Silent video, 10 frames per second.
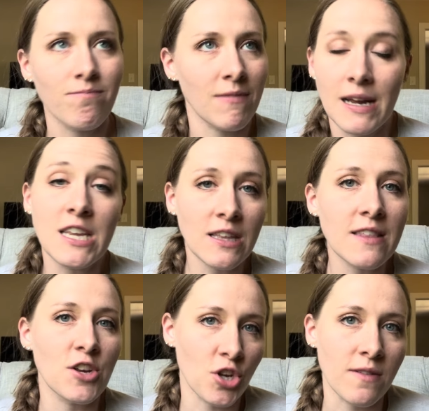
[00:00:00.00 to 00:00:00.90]
ideally,
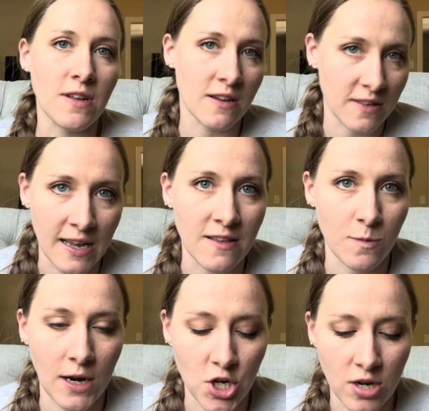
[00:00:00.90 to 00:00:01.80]
they should have done a site
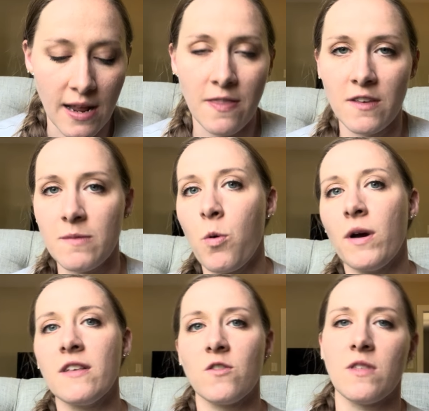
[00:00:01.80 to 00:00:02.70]
inspection at this
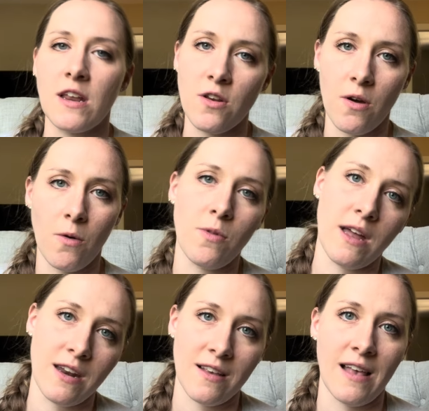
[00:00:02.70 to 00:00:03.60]
point so they know that
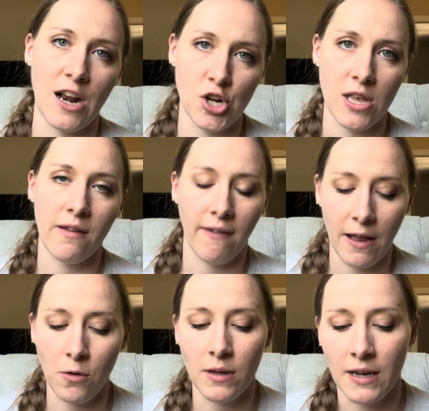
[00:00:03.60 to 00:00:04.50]
it is actually a
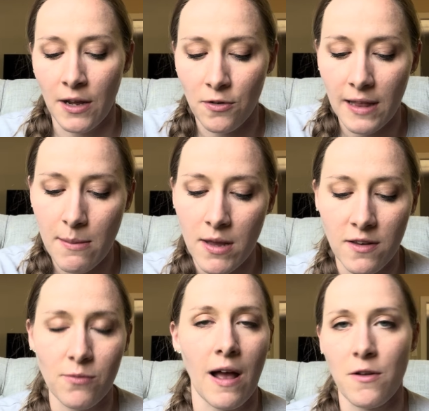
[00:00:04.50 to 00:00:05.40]
vinyl and underlayment
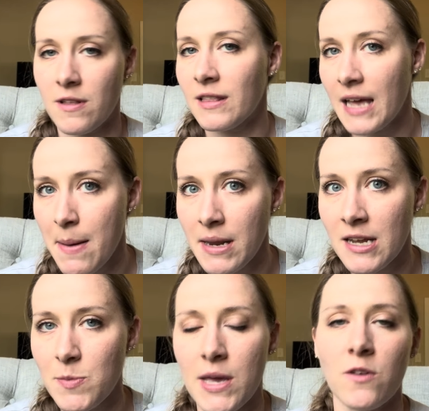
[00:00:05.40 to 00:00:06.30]
rather than
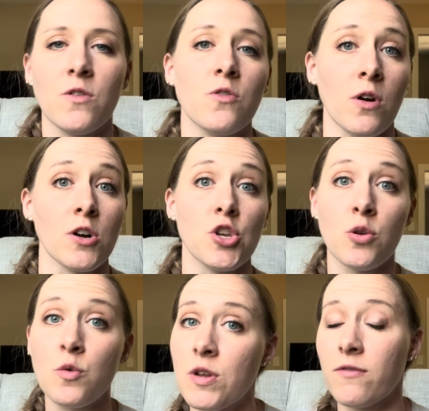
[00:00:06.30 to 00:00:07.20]
laminate, because those are
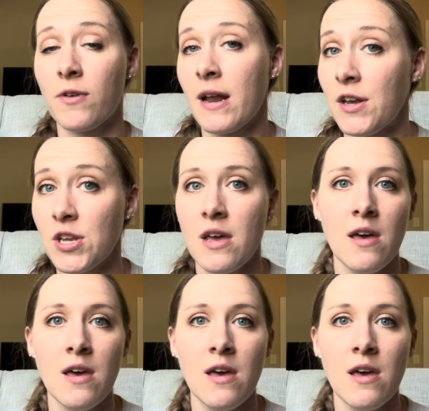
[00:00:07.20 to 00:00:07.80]
2 different